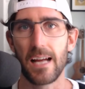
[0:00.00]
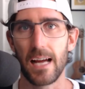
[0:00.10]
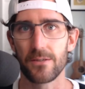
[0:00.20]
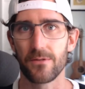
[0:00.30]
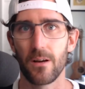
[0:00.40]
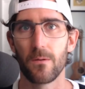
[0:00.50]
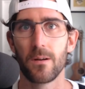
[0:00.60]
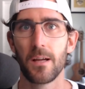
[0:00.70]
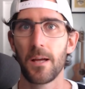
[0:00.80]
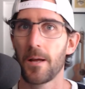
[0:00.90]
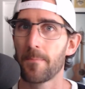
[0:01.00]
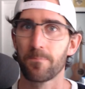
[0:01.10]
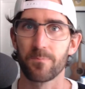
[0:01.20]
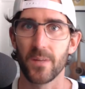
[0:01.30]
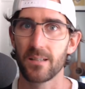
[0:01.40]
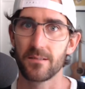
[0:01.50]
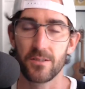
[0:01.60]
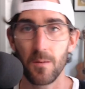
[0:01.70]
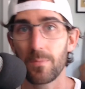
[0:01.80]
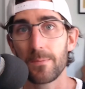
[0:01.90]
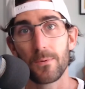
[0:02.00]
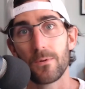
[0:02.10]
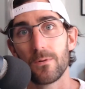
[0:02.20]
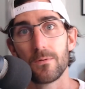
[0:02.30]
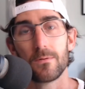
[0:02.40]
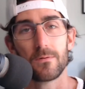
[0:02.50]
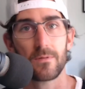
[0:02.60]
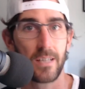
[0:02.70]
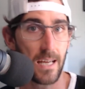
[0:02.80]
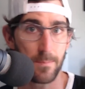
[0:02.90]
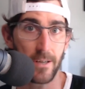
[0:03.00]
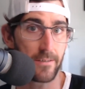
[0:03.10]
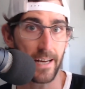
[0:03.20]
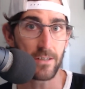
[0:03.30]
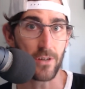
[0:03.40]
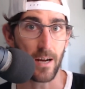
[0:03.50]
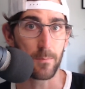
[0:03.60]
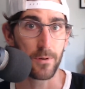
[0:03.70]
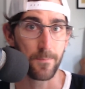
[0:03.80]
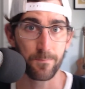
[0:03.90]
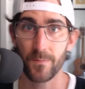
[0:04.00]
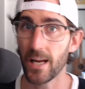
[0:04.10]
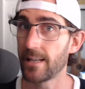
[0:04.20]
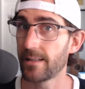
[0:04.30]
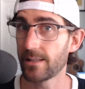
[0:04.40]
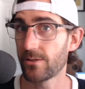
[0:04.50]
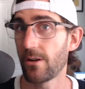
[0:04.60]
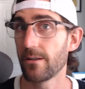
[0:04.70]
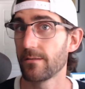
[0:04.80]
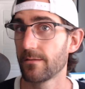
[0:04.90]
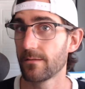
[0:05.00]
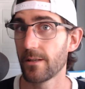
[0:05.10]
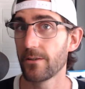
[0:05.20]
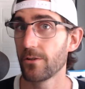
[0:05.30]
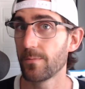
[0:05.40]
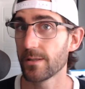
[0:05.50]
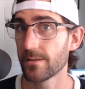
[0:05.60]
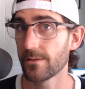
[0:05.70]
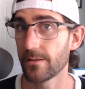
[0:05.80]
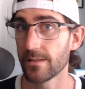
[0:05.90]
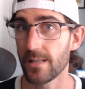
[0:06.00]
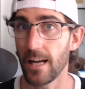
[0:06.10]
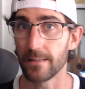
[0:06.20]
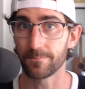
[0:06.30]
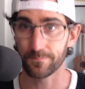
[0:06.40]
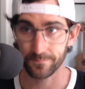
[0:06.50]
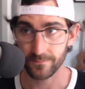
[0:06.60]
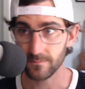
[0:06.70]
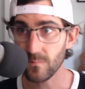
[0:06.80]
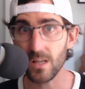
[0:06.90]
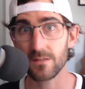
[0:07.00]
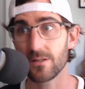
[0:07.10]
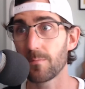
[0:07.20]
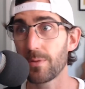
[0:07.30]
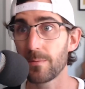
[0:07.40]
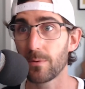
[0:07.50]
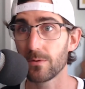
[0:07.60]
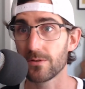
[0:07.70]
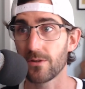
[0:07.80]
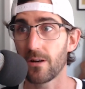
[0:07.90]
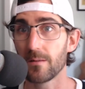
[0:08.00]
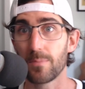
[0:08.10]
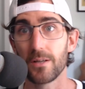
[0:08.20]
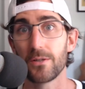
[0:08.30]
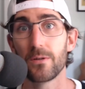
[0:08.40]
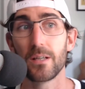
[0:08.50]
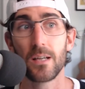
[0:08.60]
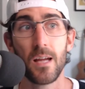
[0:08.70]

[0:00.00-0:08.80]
cash flow. Some people keep their day job and they start their new business on the side. Some people start by doing